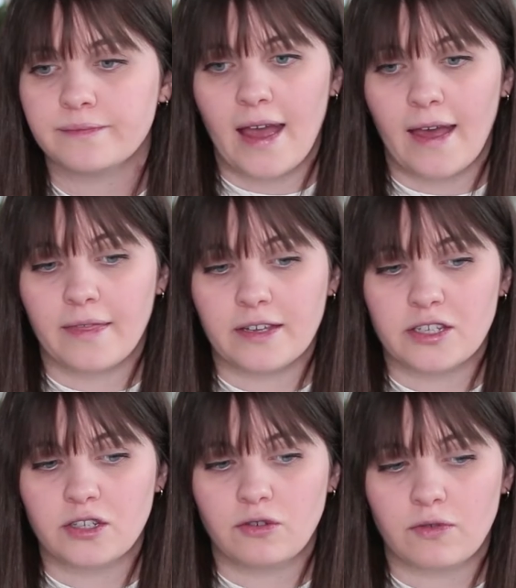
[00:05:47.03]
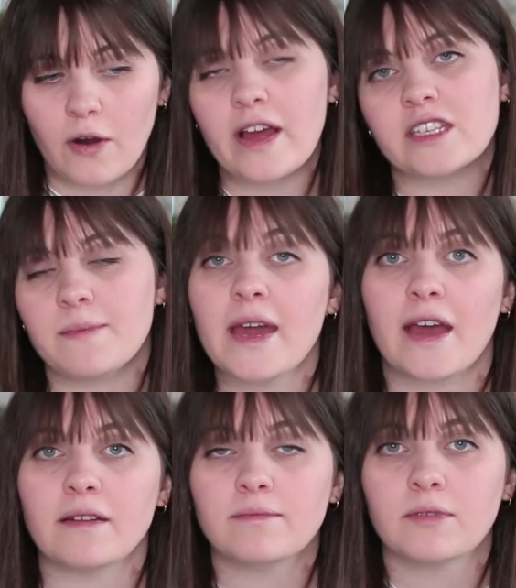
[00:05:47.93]
And this grown-ass
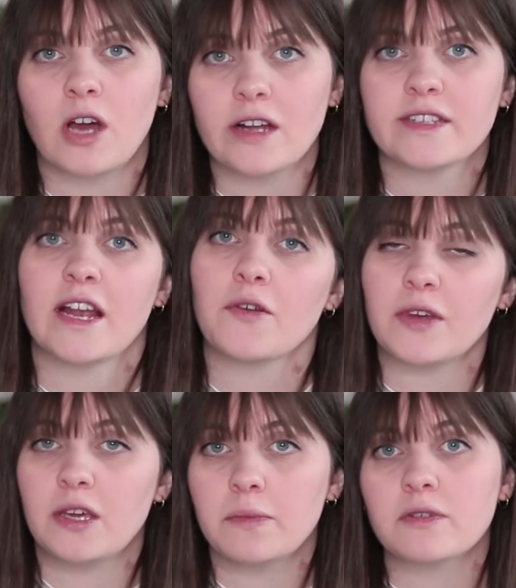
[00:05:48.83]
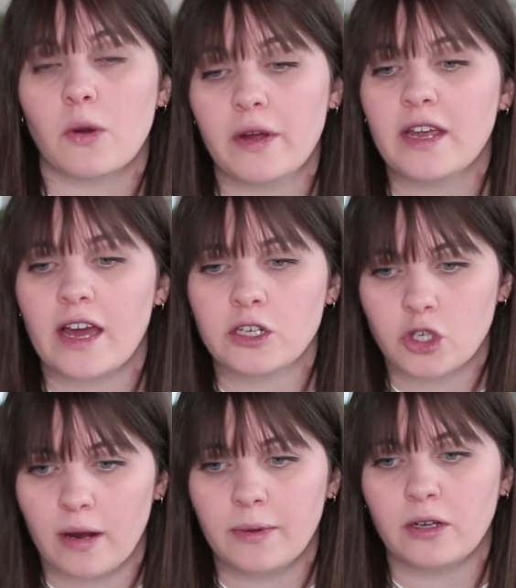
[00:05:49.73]
man got scared that he was going to get in
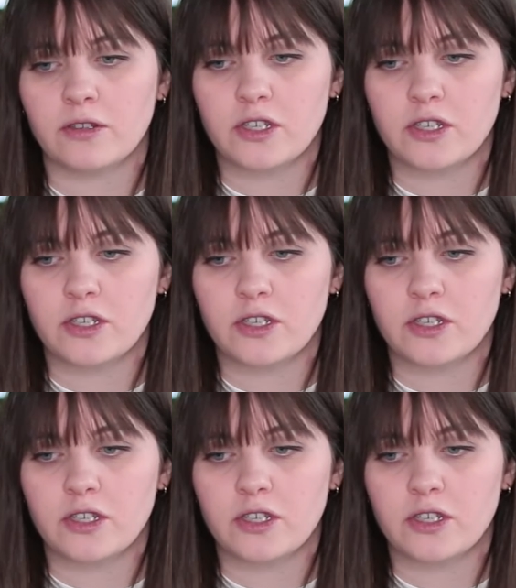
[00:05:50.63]
trouble,